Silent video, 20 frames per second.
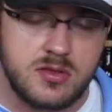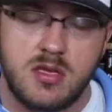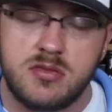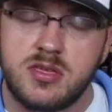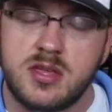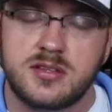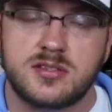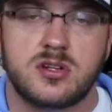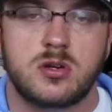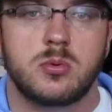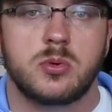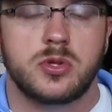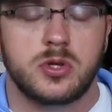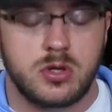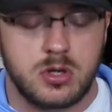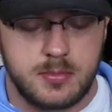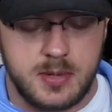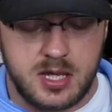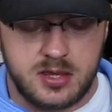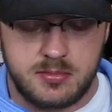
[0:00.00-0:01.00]
The things that are really
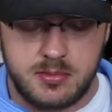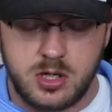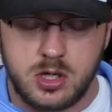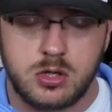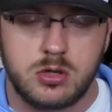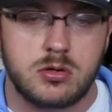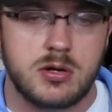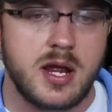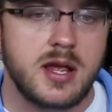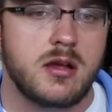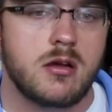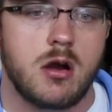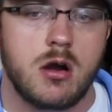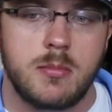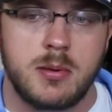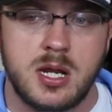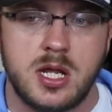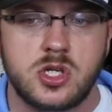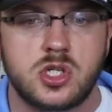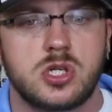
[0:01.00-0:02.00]
good about the beer: great
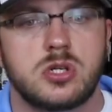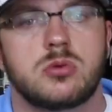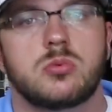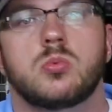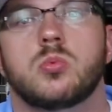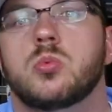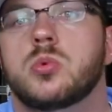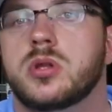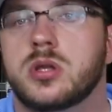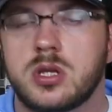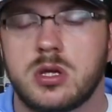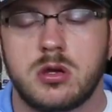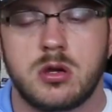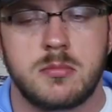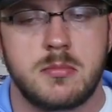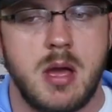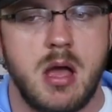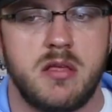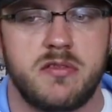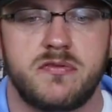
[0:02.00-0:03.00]
carbonation, really good
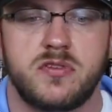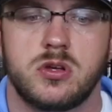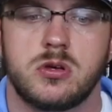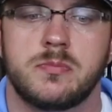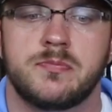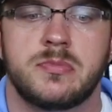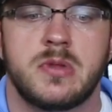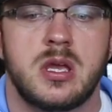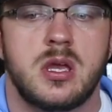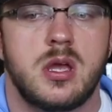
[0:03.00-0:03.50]
mouthfeel.